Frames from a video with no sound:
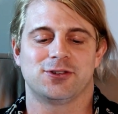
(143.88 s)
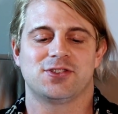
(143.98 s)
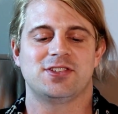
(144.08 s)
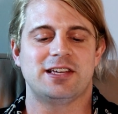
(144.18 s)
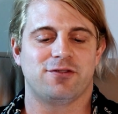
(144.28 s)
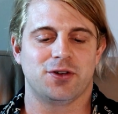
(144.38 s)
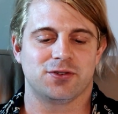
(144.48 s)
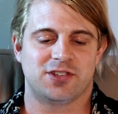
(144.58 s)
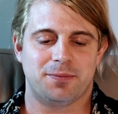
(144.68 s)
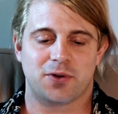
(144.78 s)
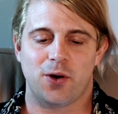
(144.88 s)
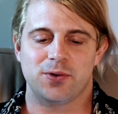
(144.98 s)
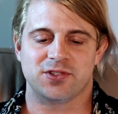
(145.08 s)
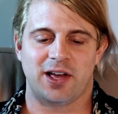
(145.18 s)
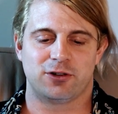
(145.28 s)
to see if your zip
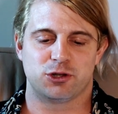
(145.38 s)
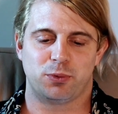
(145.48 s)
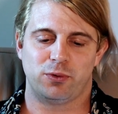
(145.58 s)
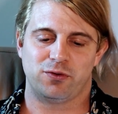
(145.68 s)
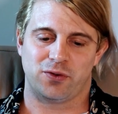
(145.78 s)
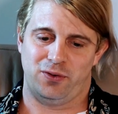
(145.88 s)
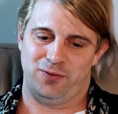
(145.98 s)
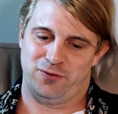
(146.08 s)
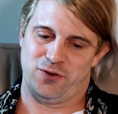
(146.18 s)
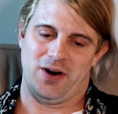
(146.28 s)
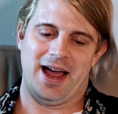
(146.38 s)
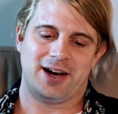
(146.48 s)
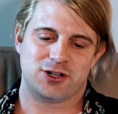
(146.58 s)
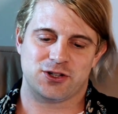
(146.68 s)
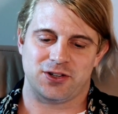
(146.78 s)
code is eligible for for
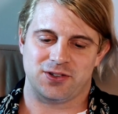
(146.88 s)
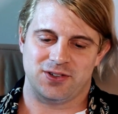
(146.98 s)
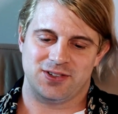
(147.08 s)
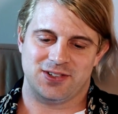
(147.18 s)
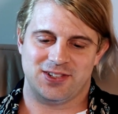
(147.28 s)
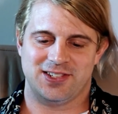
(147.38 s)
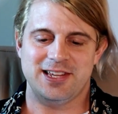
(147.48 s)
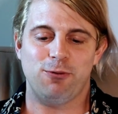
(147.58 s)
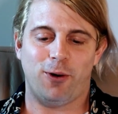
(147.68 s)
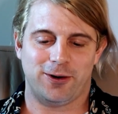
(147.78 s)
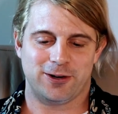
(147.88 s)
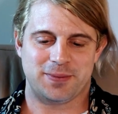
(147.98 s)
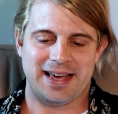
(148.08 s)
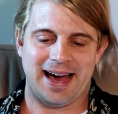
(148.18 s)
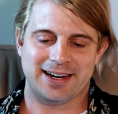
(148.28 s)
extra." Seawater to
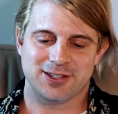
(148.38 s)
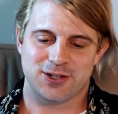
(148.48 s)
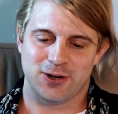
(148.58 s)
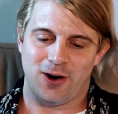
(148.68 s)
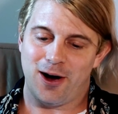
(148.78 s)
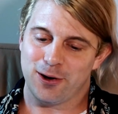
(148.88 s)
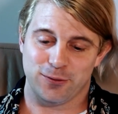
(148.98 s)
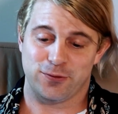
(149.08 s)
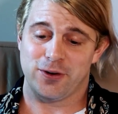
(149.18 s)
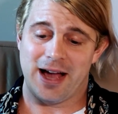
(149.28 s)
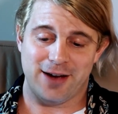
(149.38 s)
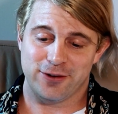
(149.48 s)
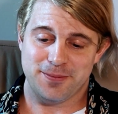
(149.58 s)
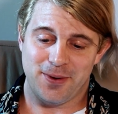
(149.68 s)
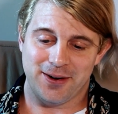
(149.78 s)
be added to your aquifer
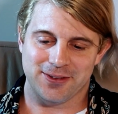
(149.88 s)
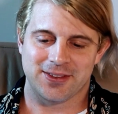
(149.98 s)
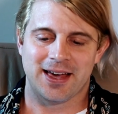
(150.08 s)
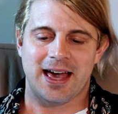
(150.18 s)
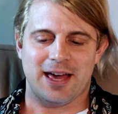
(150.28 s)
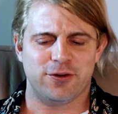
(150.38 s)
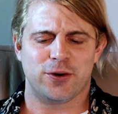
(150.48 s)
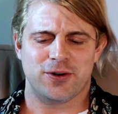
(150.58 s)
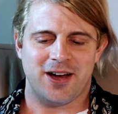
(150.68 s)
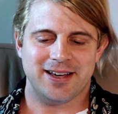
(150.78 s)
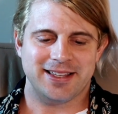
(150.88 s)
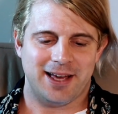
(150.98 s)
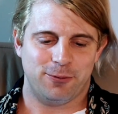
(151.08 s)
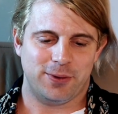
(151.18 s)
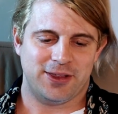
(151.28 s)
every month. If you're not
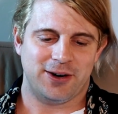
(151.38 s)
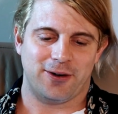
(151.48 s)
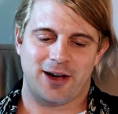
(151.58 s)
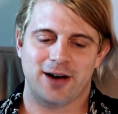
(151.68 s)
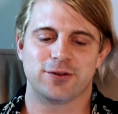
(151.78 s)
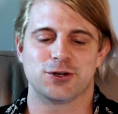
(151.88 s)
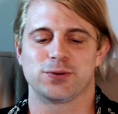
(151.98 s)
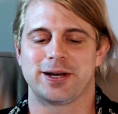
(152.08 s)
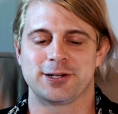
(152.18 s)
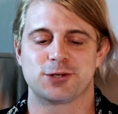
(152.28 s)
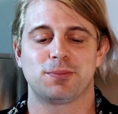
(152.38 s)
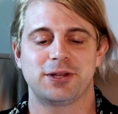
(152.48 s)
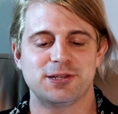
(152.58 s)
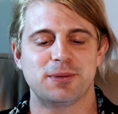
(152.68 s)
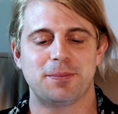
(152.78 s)
yet within our coverage range,
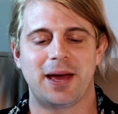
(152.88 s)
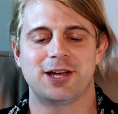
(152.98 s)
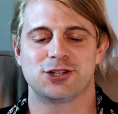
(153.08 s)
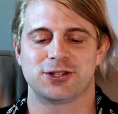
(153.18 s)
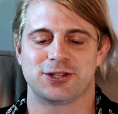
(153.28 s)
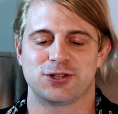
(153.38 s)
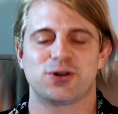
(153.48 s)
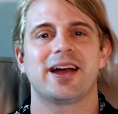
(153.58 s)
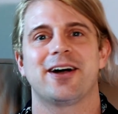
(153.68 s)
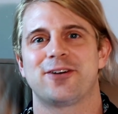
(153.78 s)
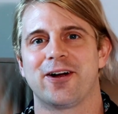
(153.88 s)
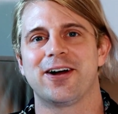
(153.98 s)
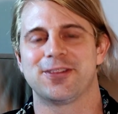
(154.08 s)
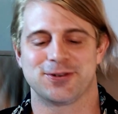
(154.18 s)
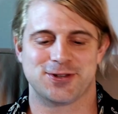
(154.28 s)
please be patient and try out
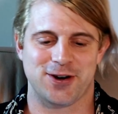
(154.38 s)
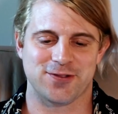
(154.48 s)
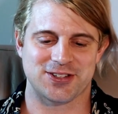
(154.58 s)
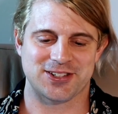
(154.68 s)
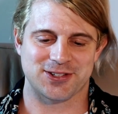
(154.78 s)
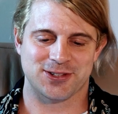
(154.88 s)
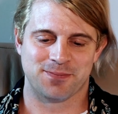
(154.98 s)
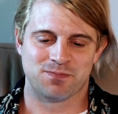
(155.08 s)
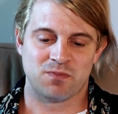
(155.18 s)
our other services.